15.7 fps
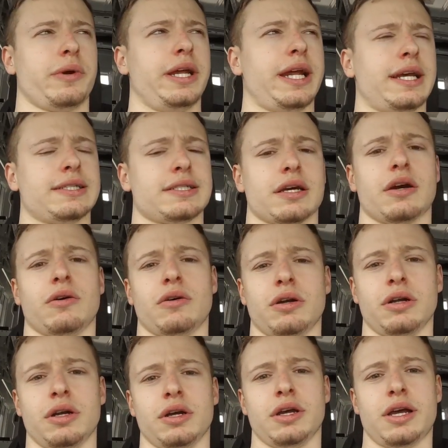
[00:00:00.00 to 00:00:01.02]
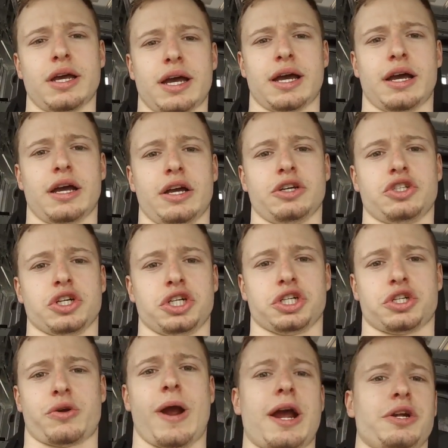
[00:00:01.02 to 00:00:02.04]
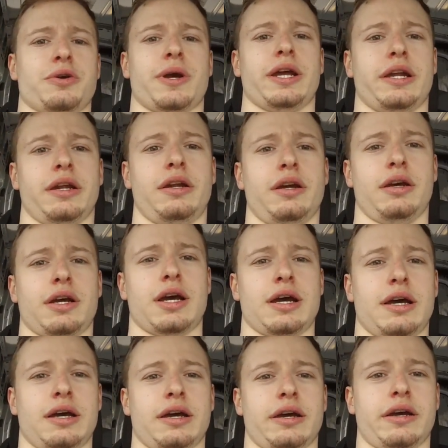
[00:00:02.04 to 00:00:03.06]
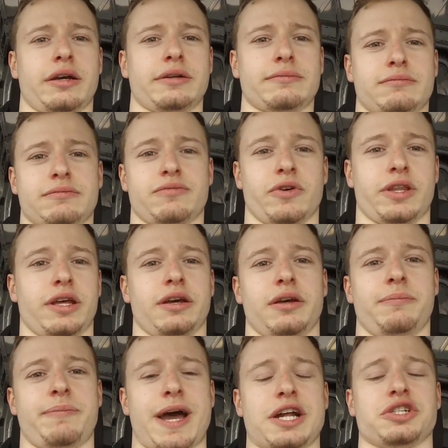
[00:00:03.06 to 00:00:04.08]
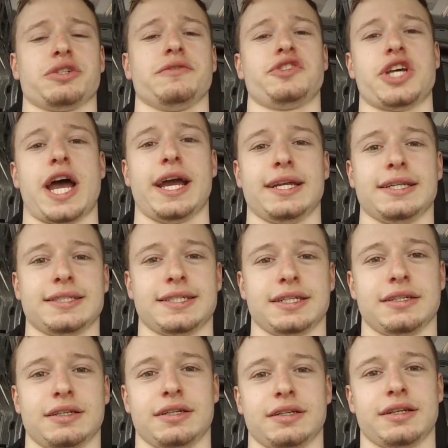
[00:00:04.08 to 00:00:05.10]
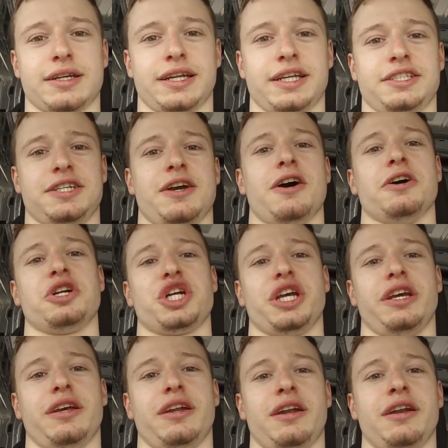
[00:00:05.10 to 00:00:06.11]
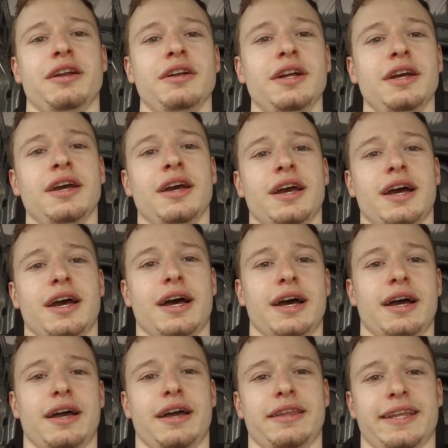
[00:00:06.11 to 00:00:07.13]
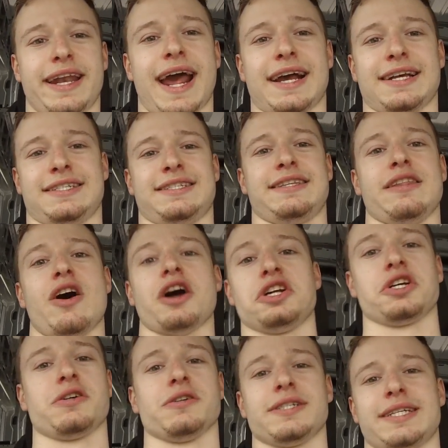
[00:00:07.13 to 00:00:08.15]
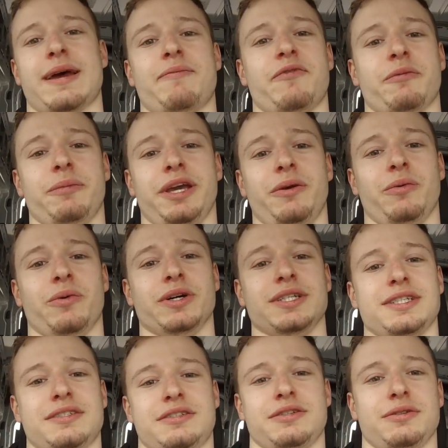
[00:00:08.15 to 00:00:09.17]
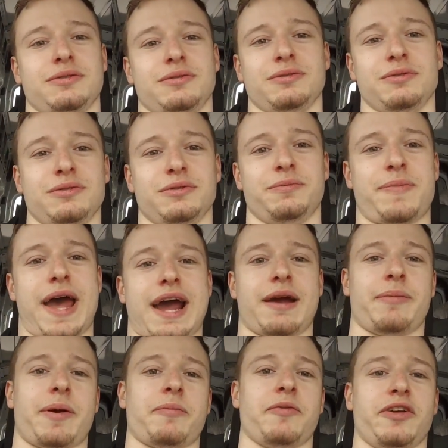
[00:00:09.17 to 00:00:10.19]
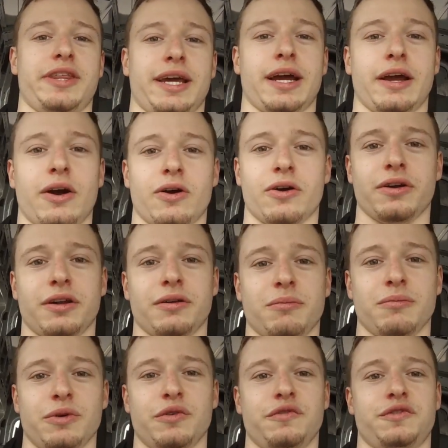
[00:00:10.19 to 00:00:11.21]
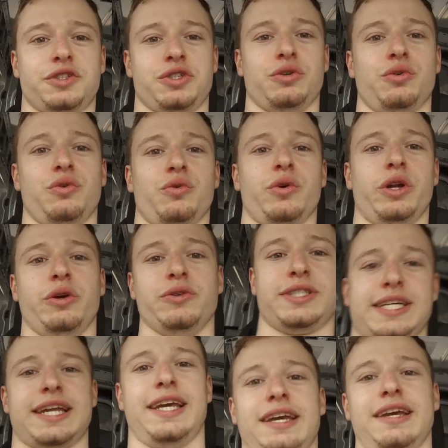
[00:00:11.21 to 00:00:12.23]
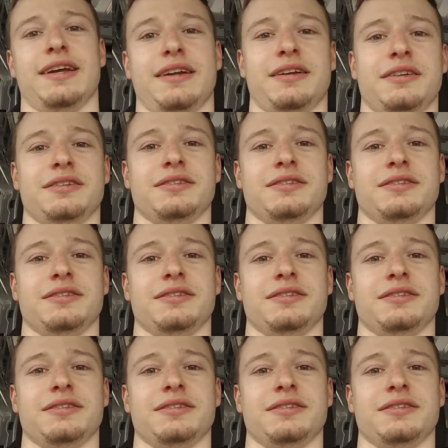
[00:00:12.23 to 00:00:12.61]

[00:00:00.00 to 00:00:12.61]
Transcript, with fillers: three days ago. Uh, so I just graduated uh, with a Bachelor of Science in Kinesiology, and uh, the next logical step for me was to pack up everything I own and move to a new city and